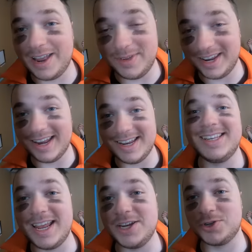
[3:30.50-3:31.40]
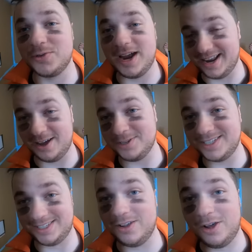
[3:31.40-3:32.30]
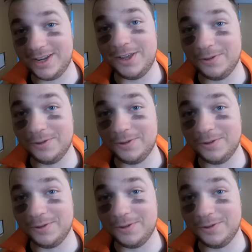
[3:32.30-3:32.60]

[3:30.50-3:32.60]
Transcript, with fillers: I am in any danger right now, this is on